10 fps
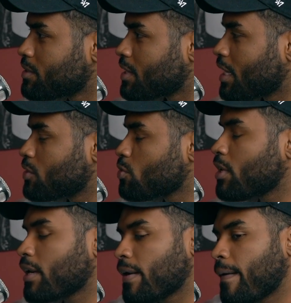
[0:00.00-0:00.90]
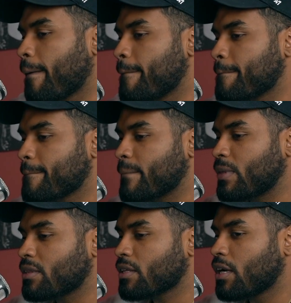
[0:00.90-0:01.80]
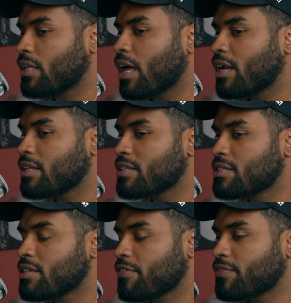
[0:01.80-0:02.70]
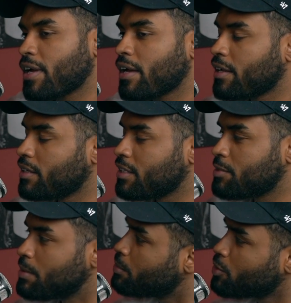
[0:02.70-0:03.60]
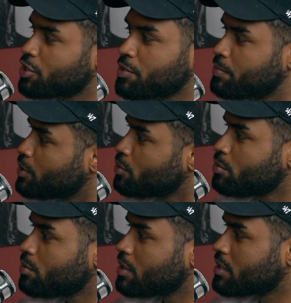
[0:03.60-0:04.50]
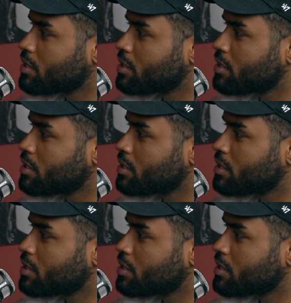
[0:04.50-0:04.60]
Yeah, it's like, so like a lot of the stuff that these people spew